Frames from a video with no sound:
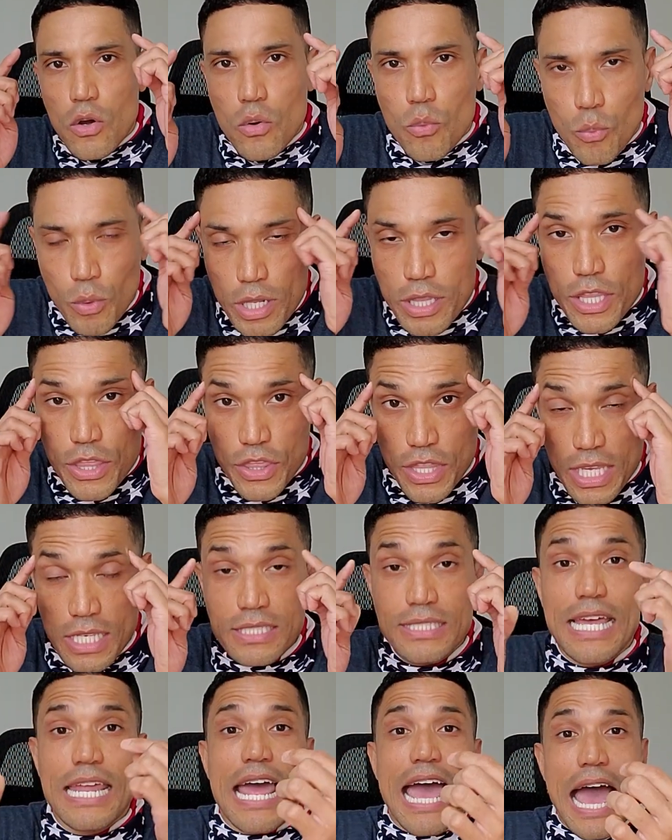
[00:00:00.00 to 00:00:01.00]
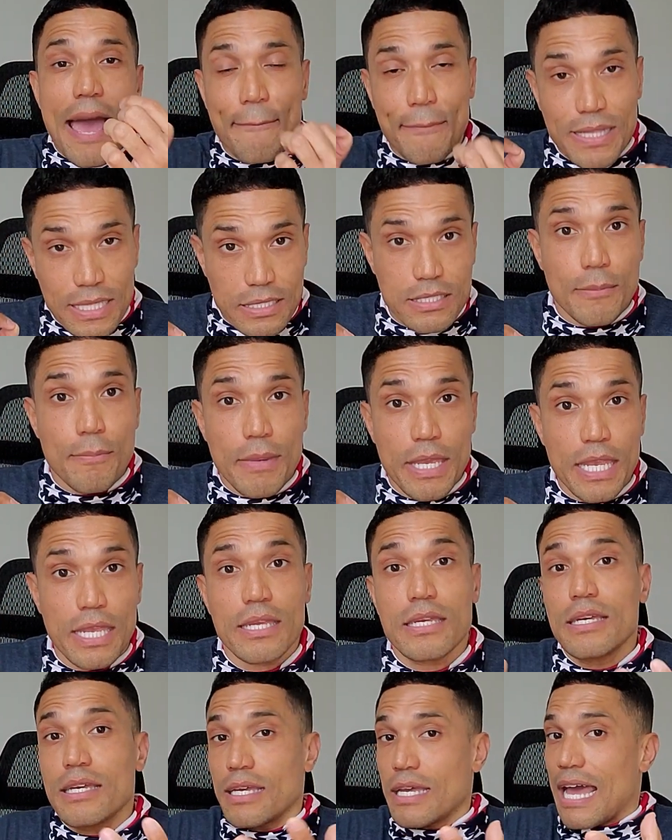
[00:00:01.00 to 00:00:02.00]
one of the things that happened to
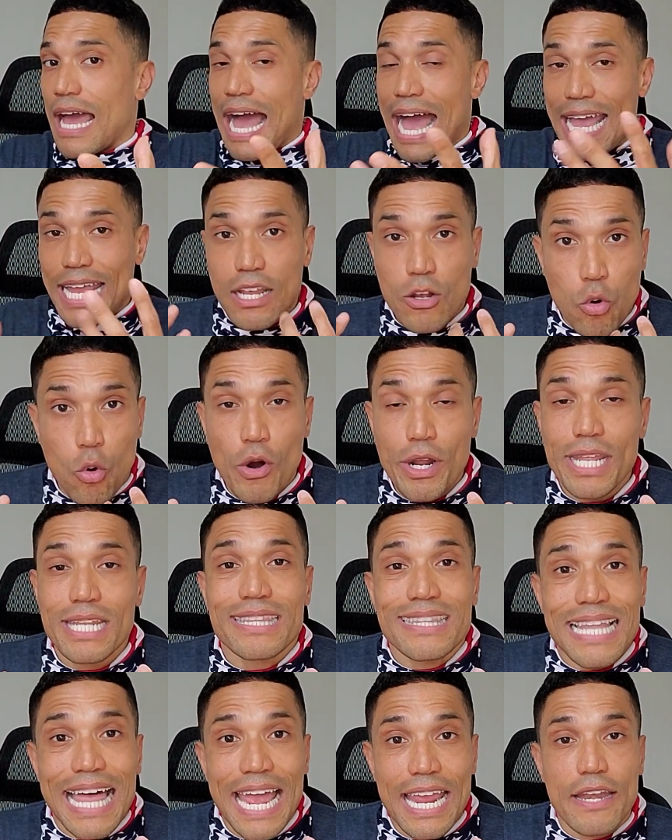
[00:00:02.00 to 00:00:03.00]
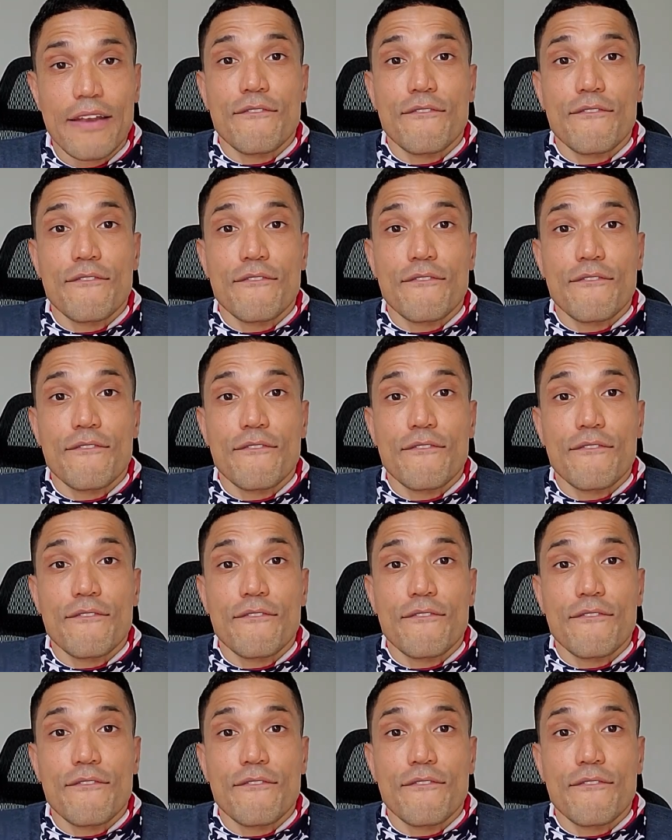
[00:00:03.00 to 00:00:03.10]
me, I caught it light,